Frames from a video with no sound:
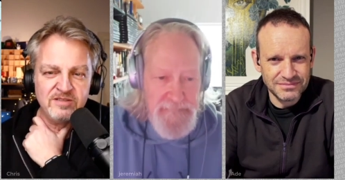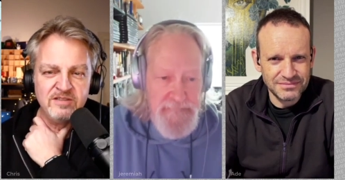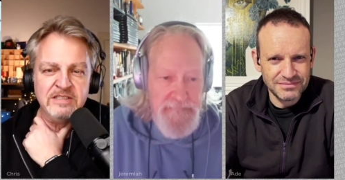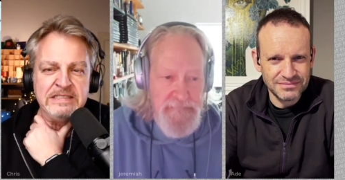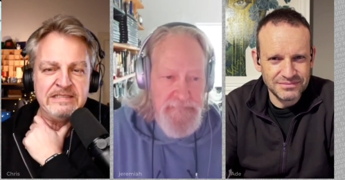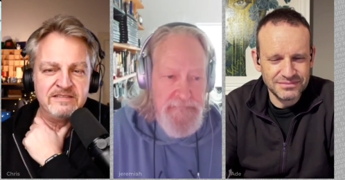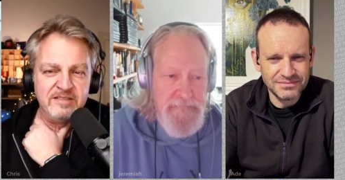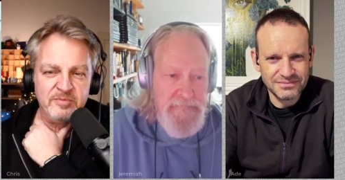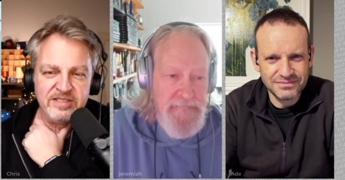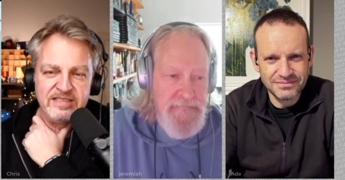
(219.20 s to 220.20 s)
Speaker 1: will
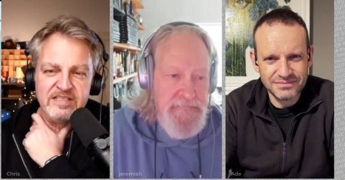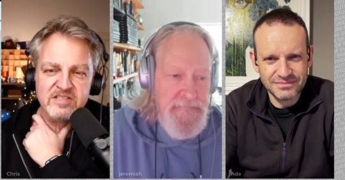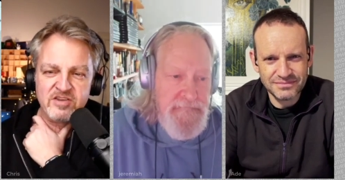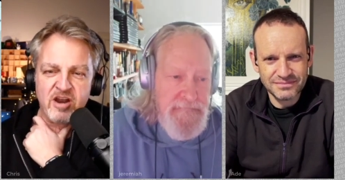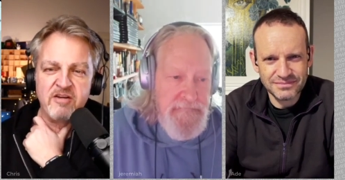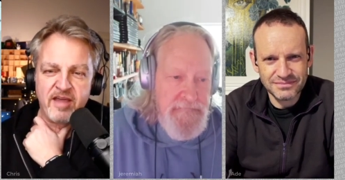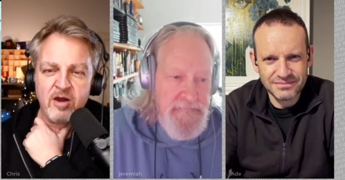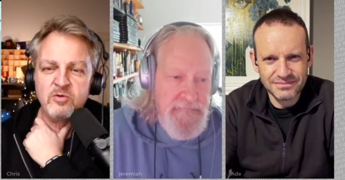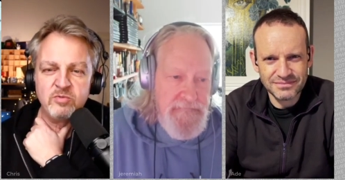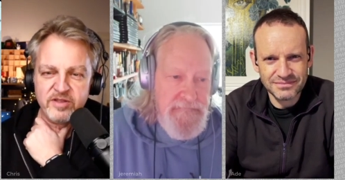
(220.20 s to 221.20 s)
typically
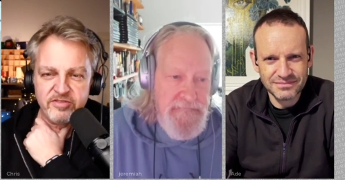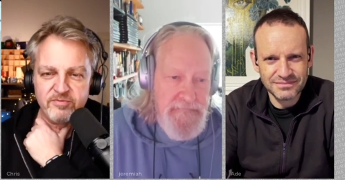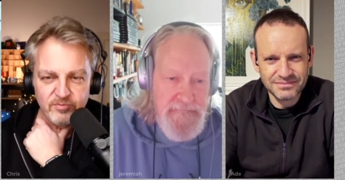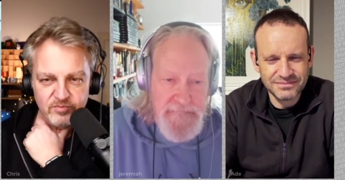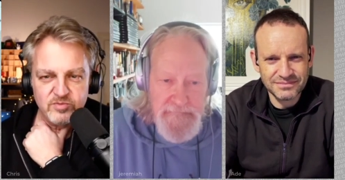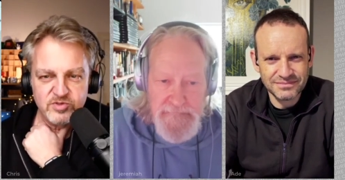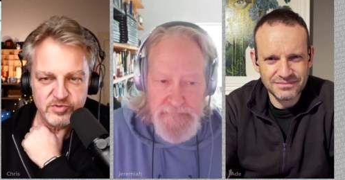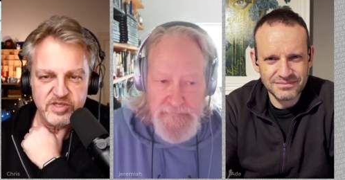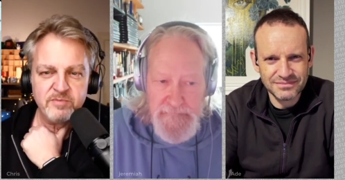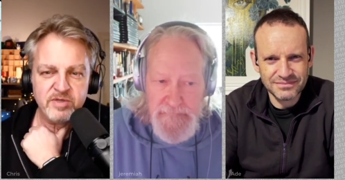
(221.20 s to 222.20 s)
start out with
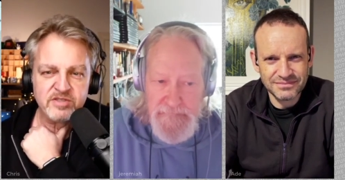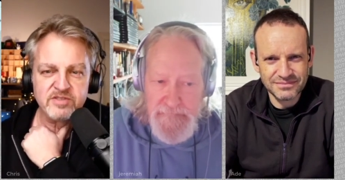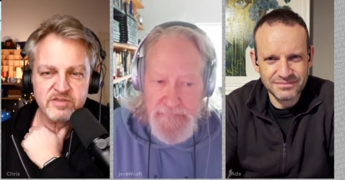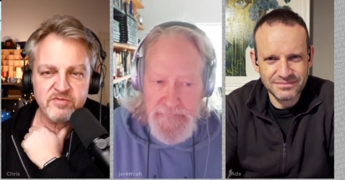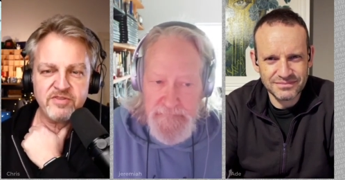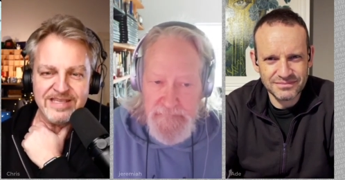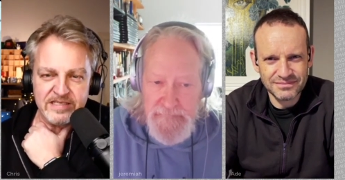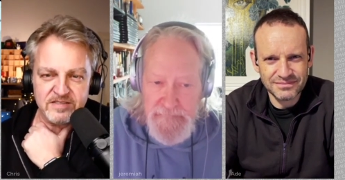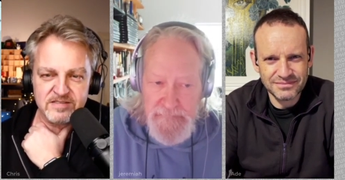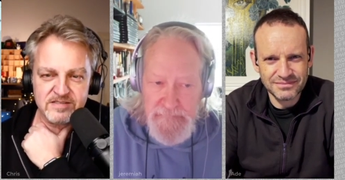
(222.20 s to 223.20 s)
shooting pictures of
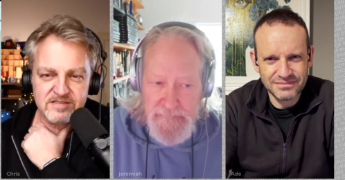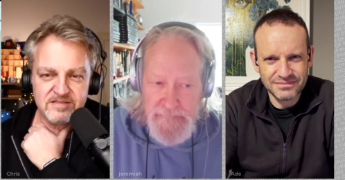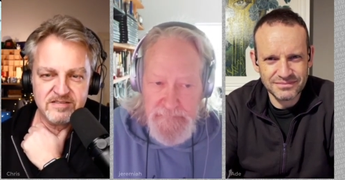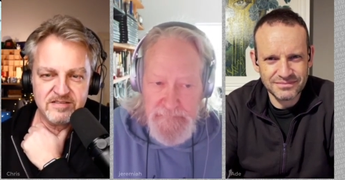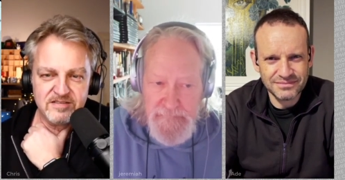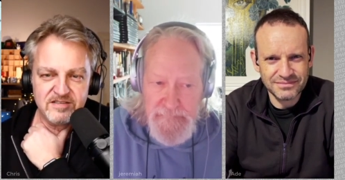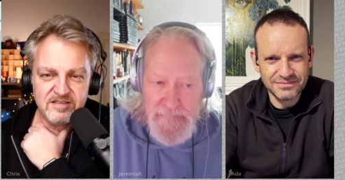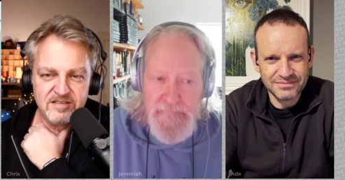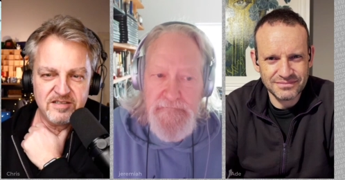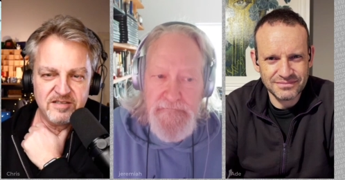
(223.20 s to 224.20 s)
things
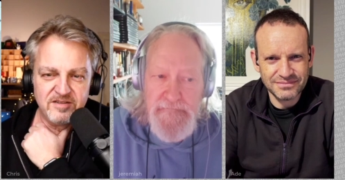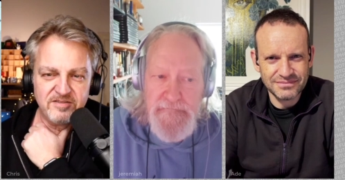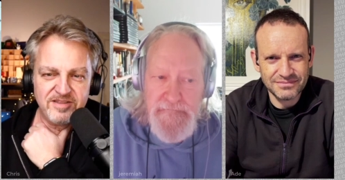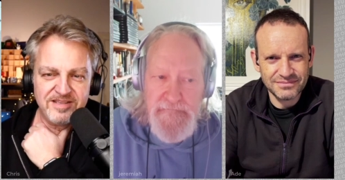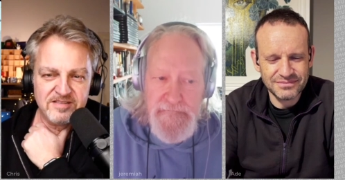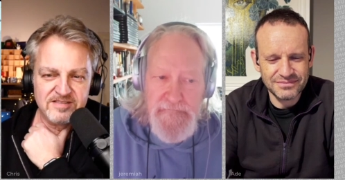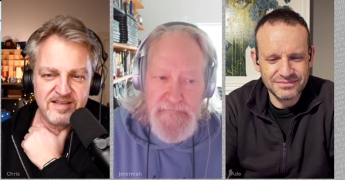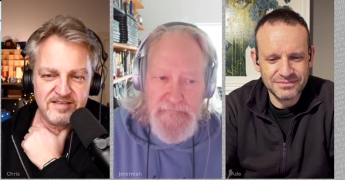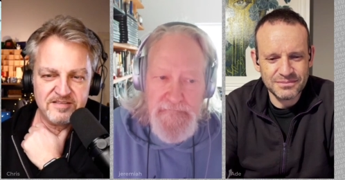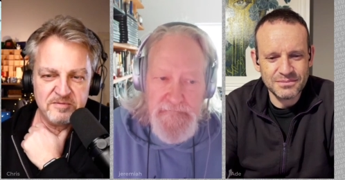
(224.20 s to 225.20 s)

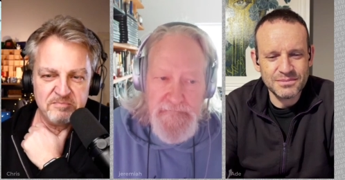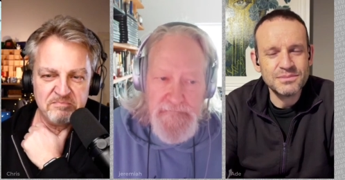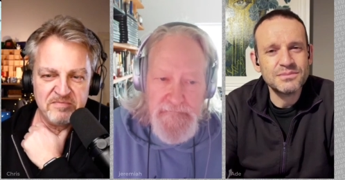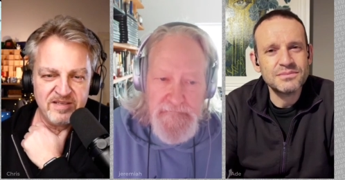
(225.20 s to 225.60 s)
that